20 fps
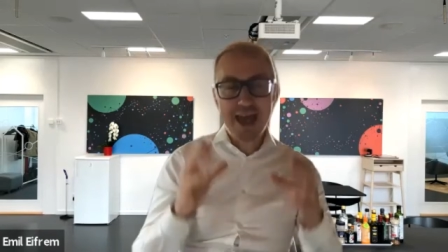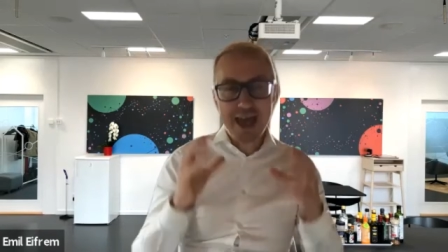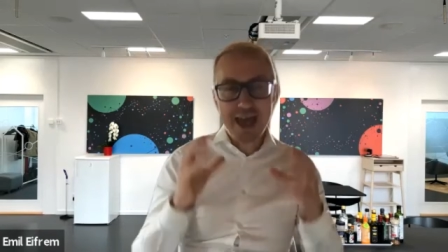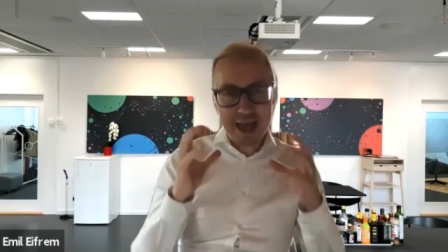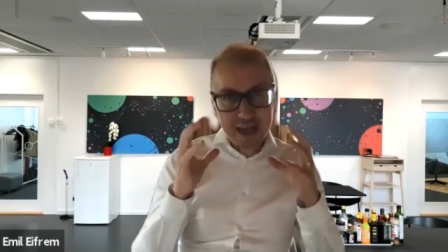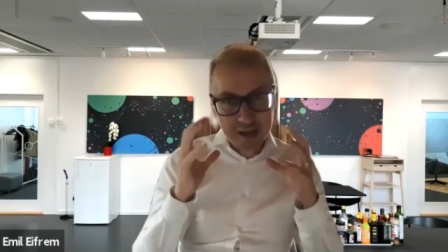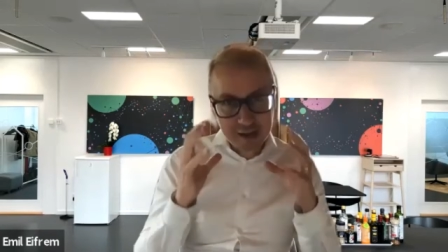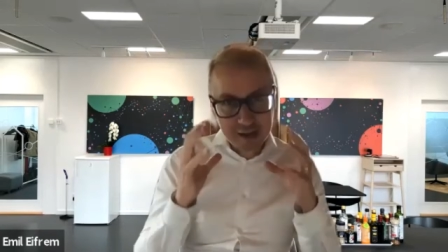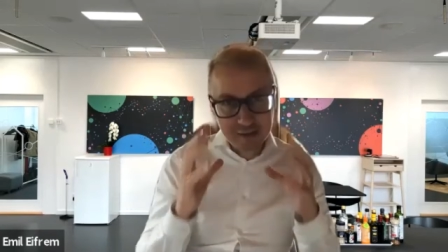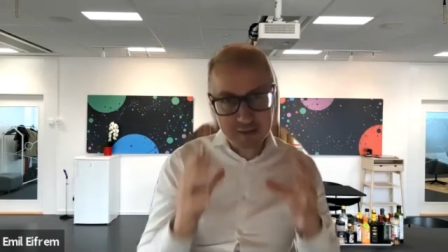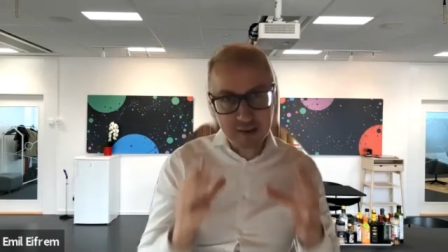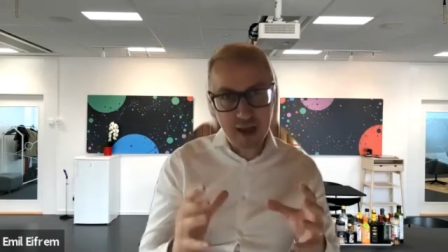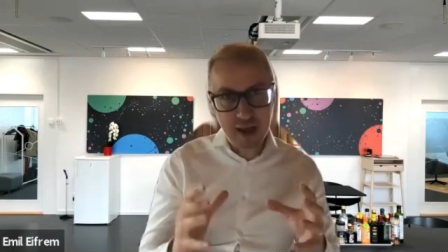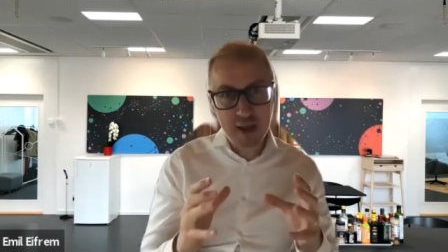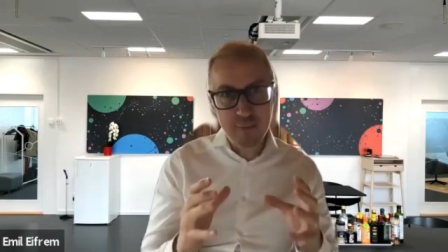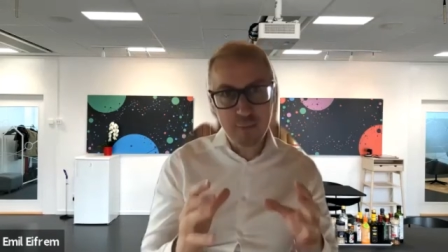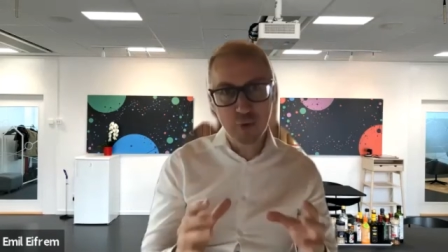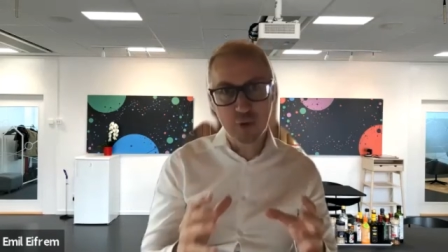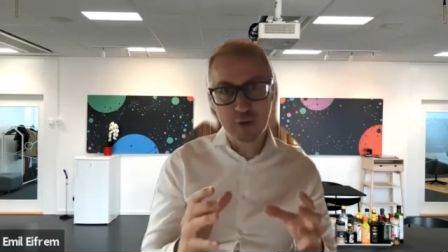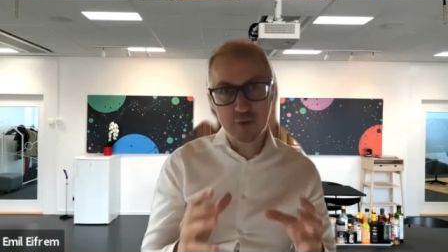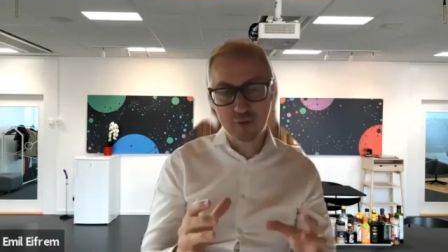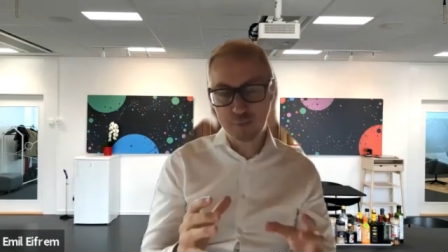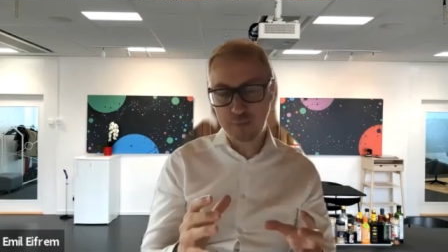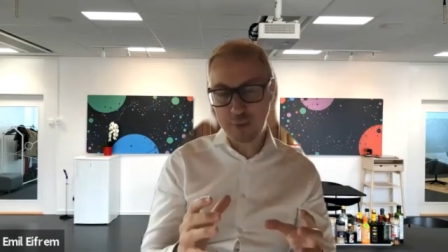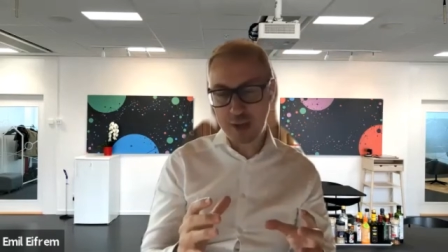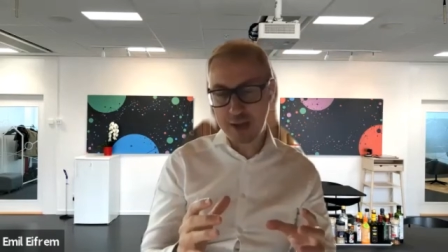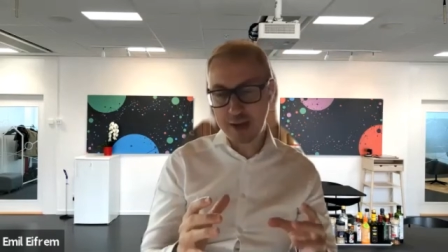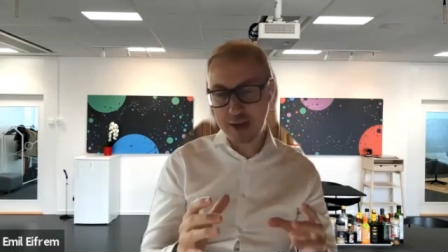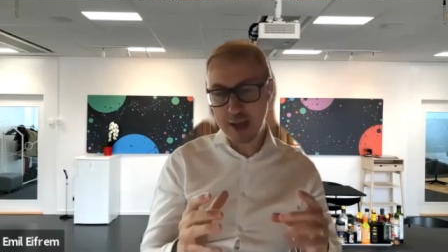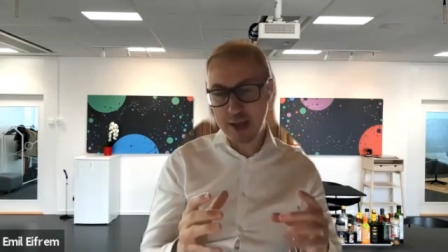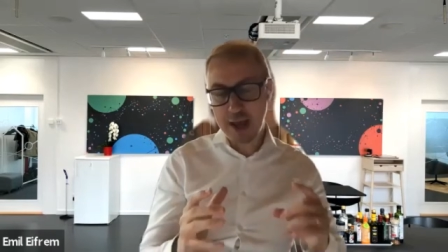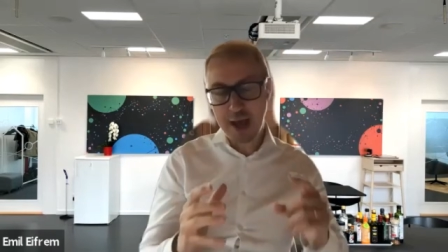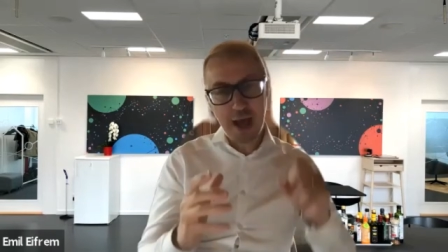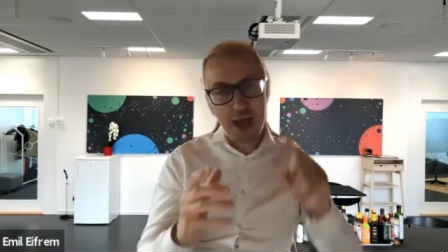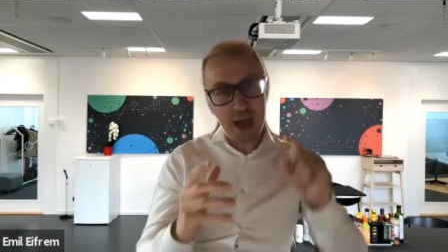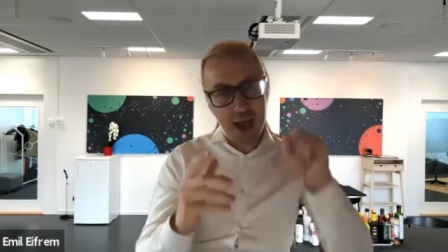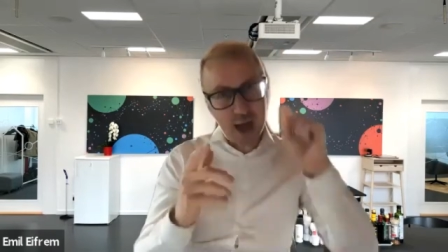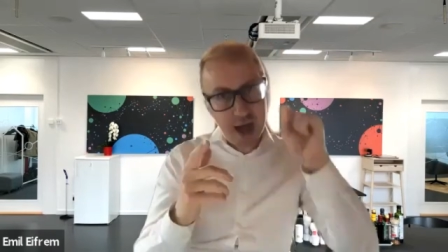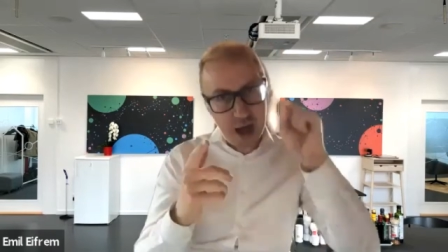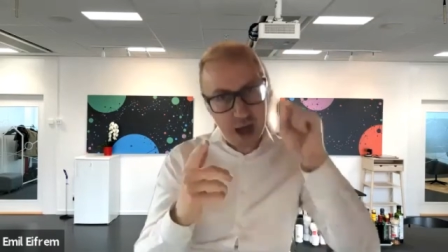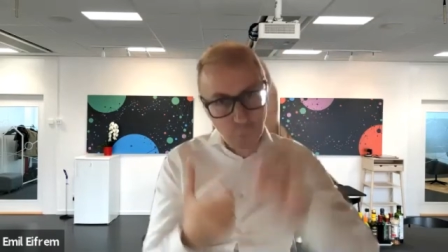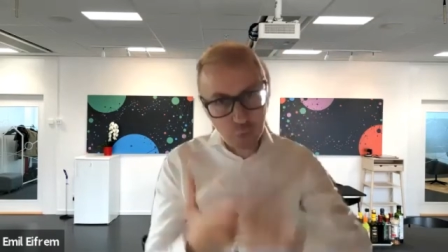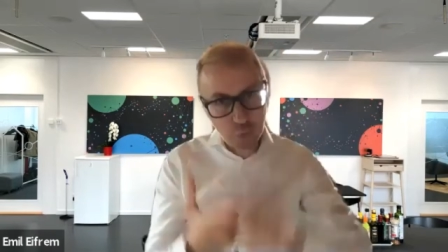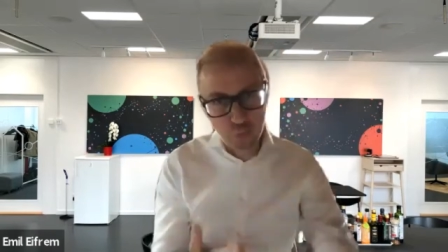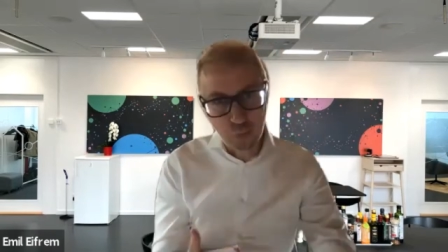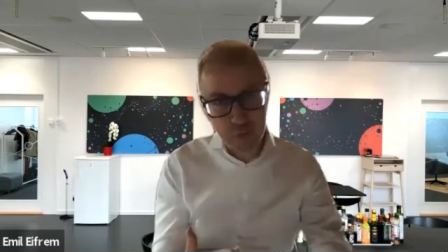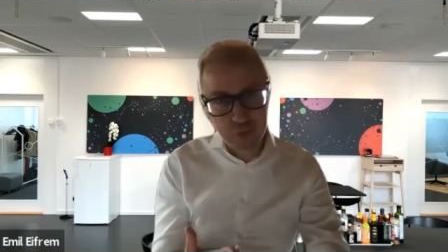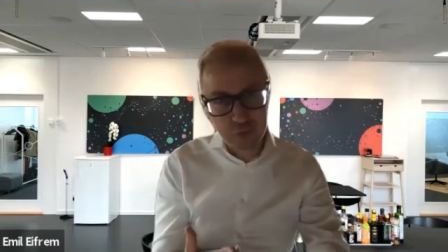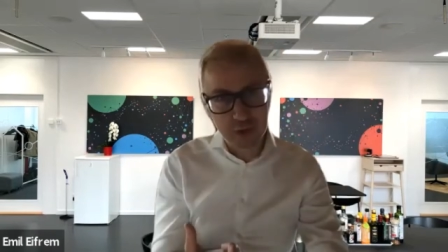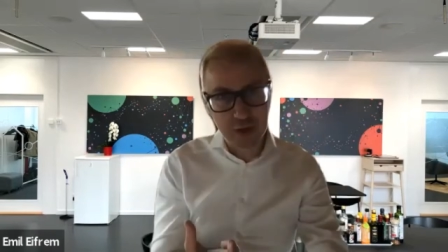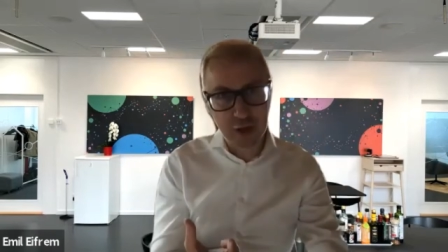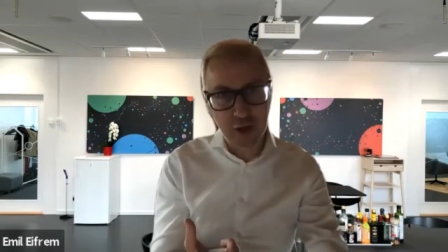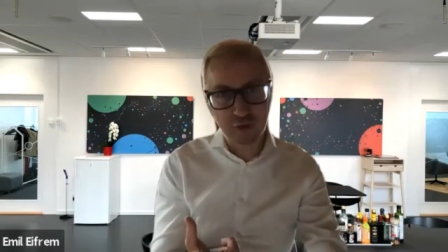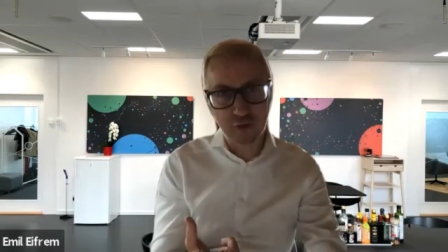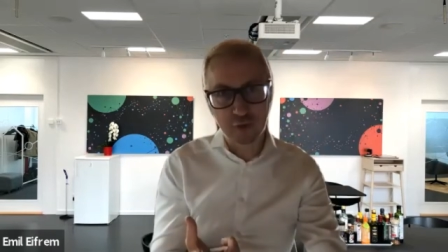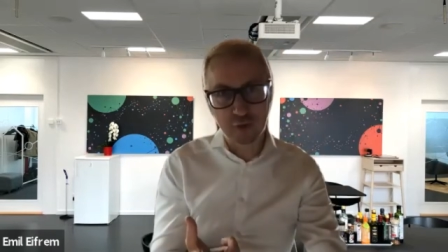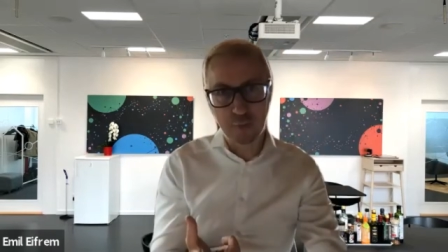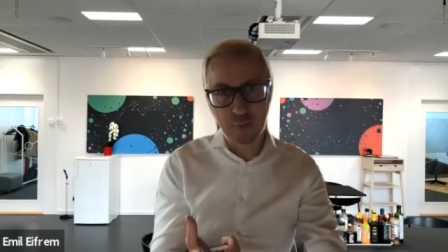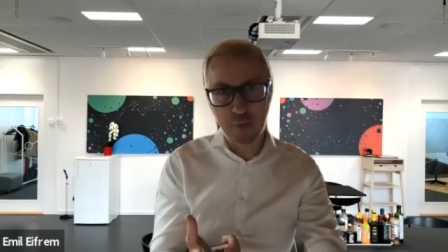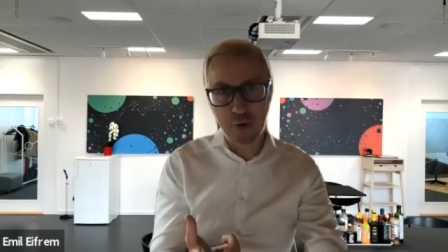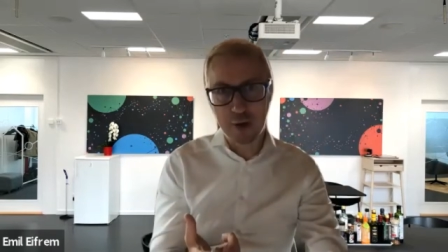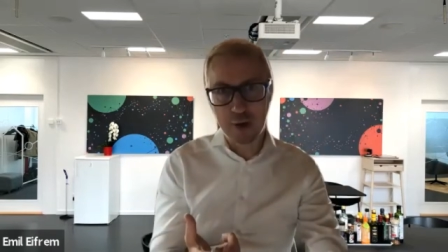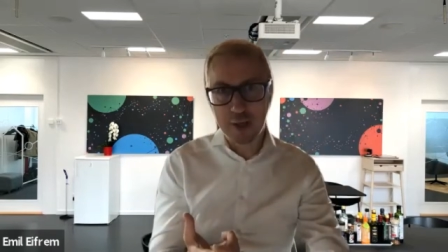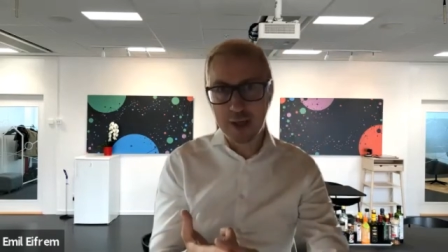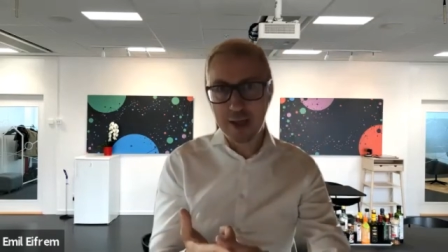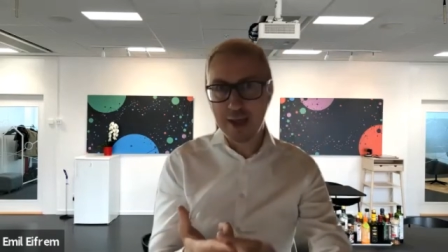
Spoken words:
any time you can spend out with the customer,